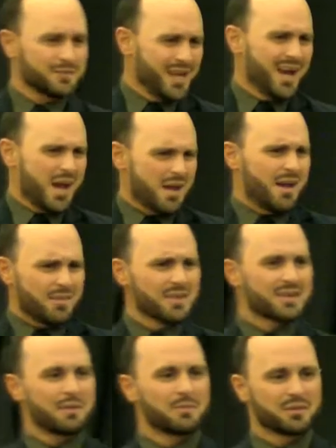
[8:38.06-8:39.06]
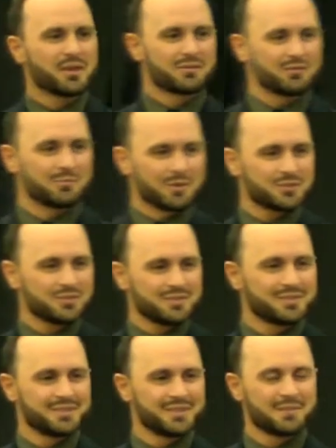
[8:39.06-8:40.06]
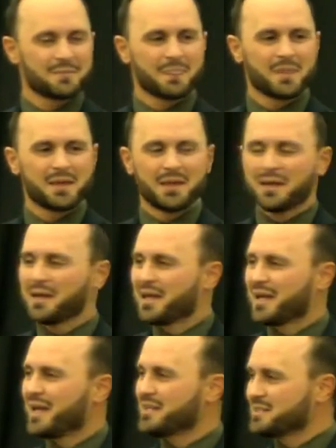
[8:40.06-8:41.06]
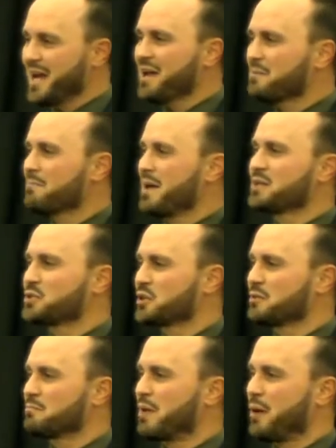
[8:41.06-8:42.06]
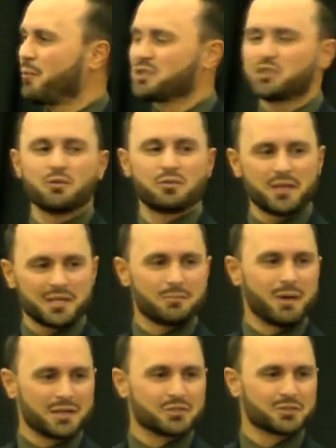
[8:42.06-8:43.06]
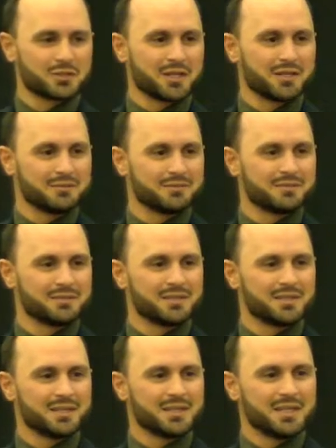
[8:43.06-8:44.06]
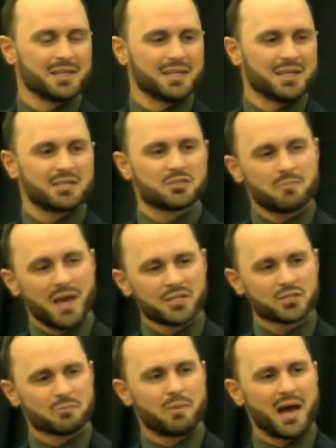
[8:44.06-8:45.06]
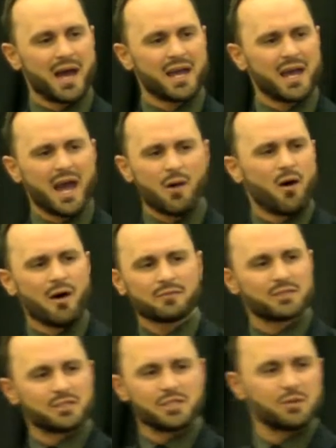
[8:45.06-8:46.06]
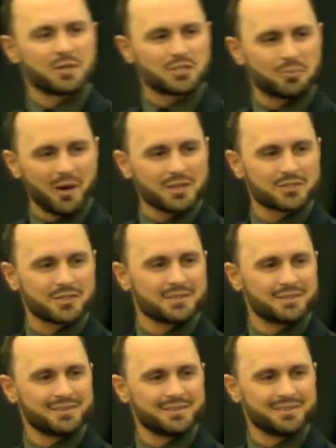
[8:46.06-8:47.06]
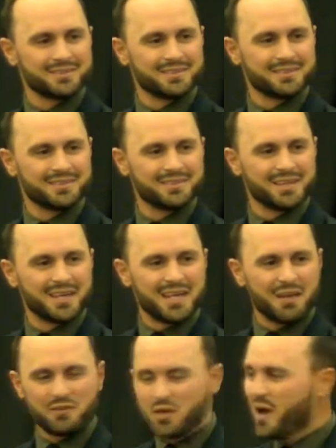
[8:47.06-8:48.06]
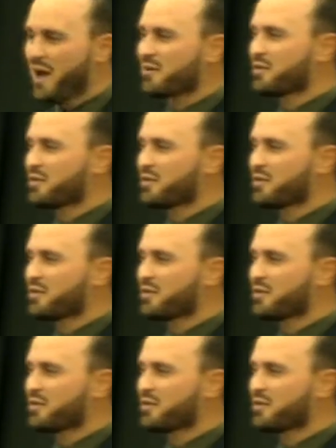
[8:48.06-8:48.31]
"Yeah, I think I'm a thankful person." It's not measured by what you think about yourself. It's measured by how often do you express it. If you have a